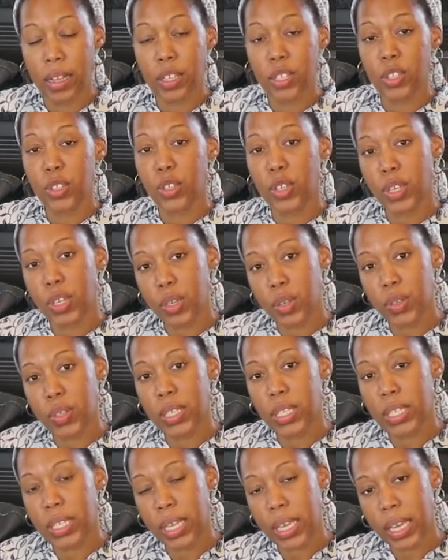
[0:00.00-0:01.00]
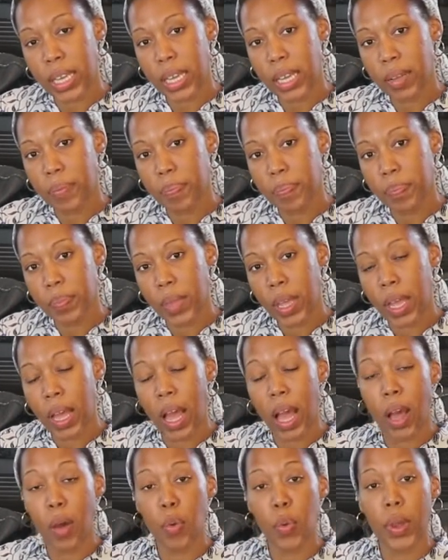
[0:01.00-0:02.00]
Do you see
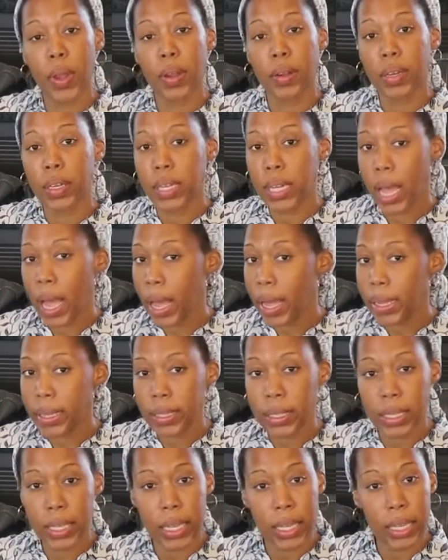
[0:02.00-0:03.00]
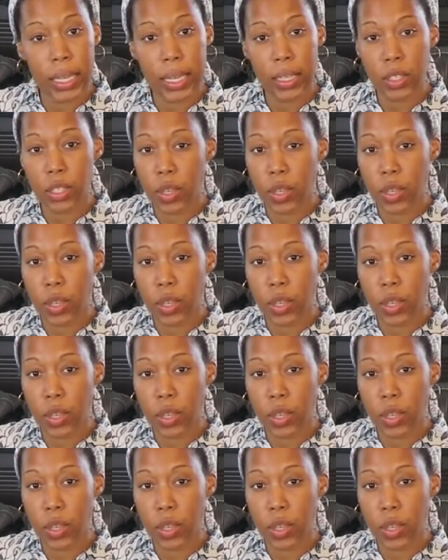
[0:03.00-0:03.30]
how we're not needing